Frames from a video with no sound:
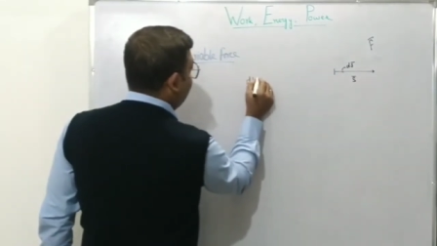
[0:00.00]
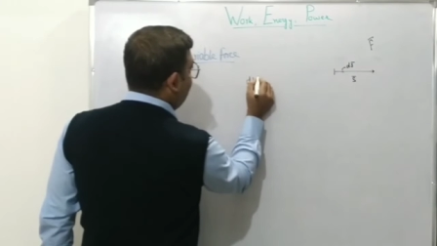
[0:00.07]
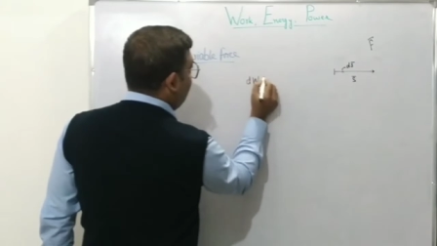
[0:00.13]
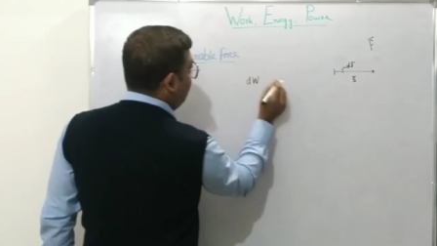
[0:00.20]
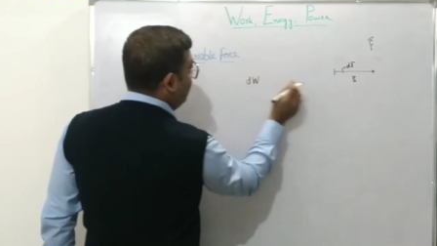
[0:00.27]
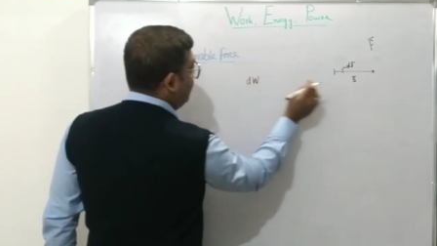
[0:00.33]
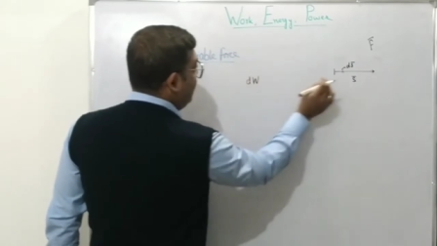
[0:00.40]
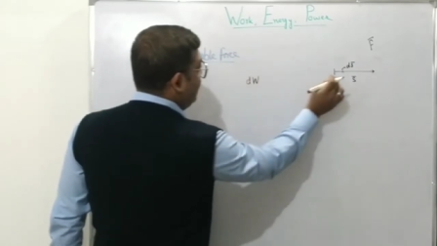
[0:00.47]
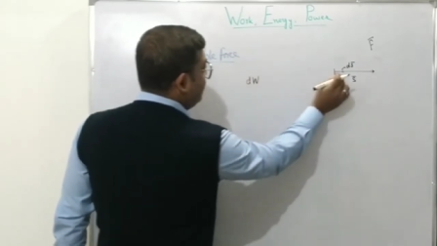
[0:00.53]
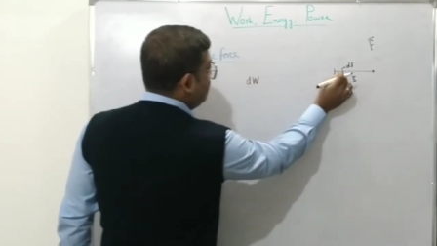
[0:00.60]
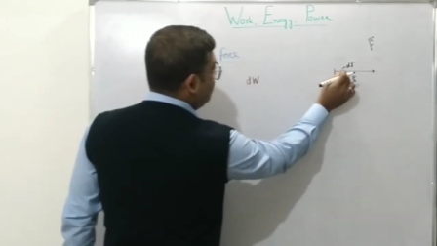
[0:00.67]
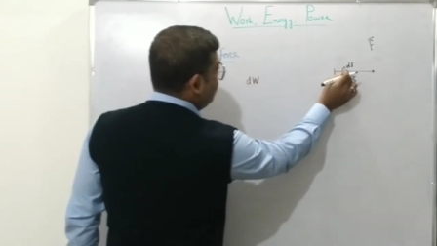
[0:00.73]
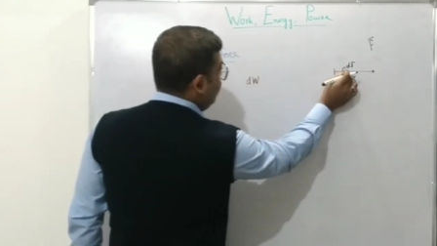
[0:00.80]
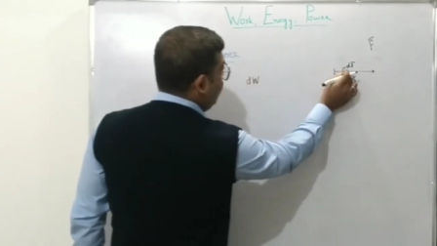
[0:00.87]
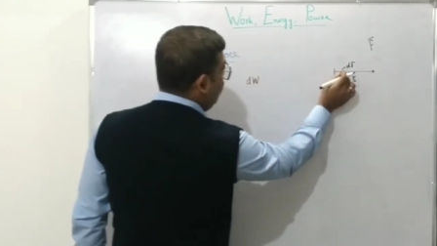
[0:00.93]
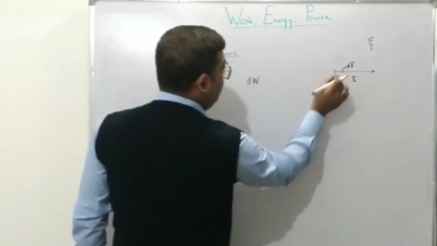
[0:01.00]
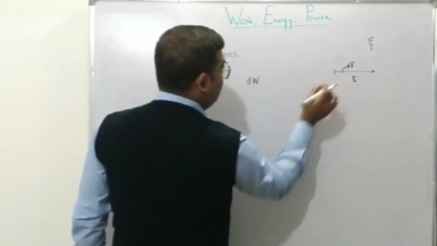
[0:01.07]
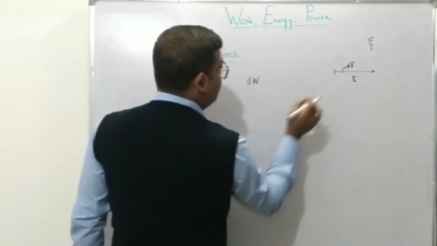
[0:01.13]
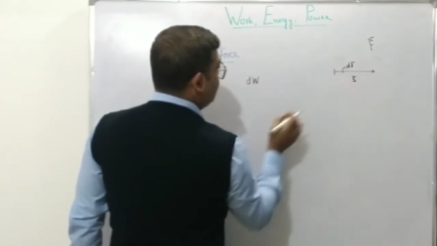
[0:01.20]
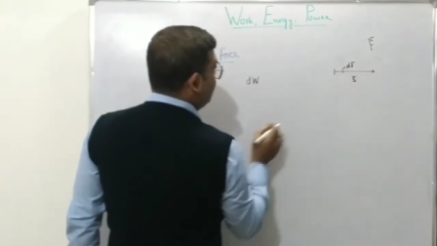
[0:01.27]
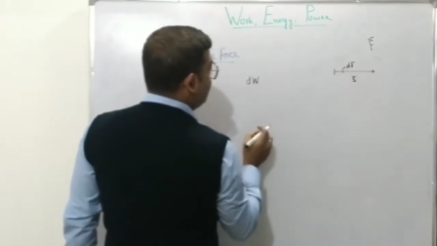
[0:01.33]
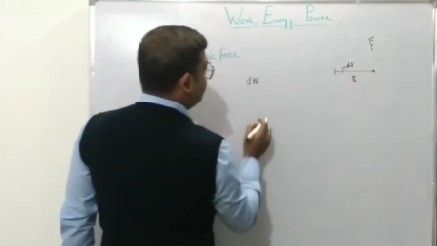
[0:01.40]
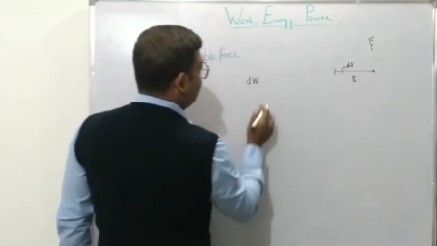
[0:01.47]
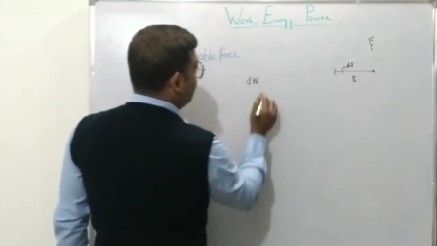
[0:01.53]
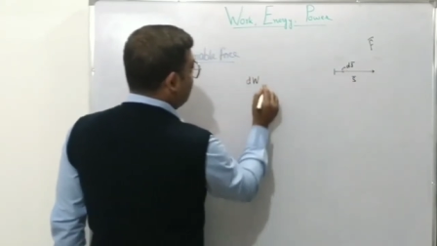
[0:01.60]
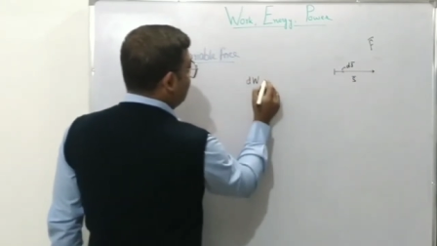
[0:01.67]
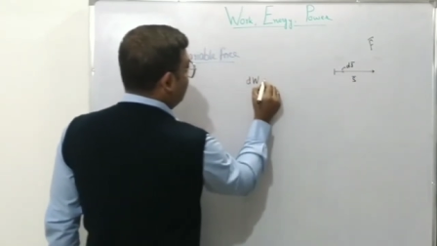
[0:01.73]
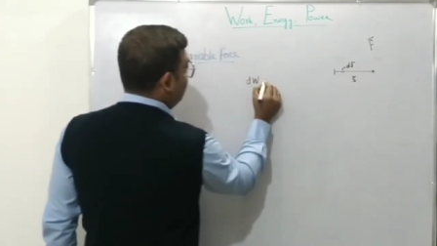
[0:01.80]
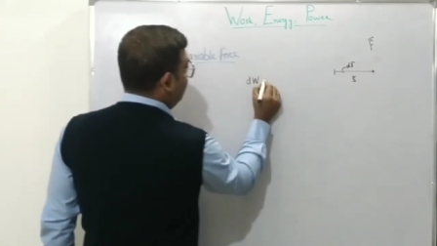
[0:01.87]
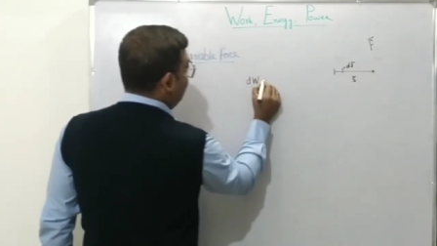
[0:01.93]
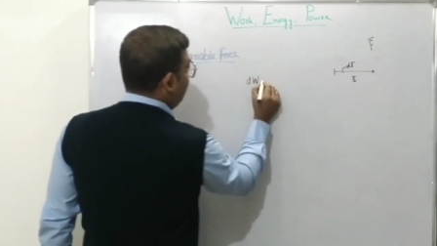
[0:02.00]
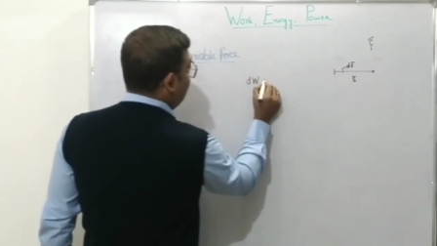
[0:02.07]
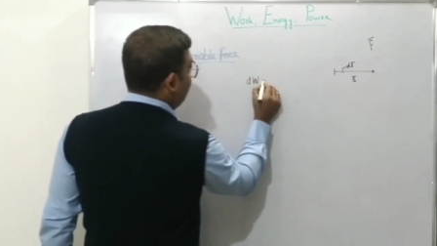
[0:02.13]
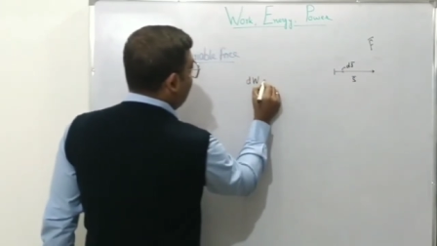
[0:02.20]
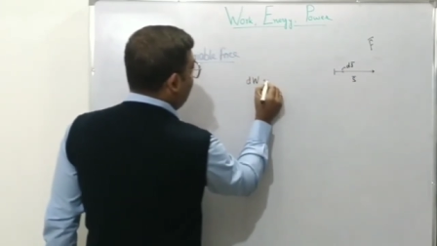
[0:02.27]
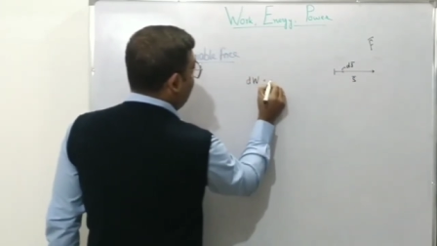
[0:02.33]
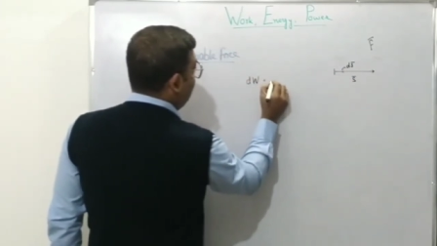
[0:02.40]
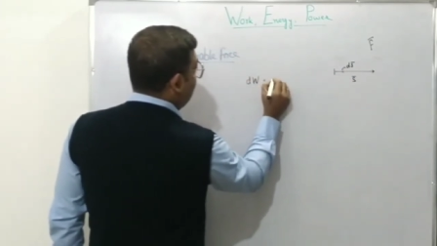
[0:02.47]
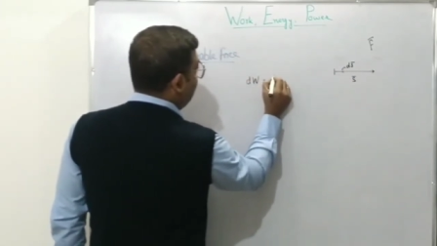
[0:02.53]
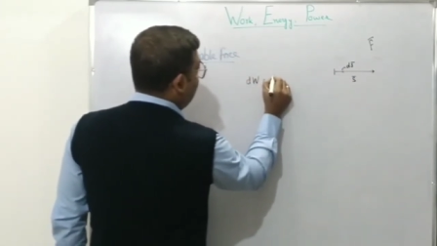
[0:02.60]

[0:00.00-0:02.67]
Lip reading: for this small displacement will be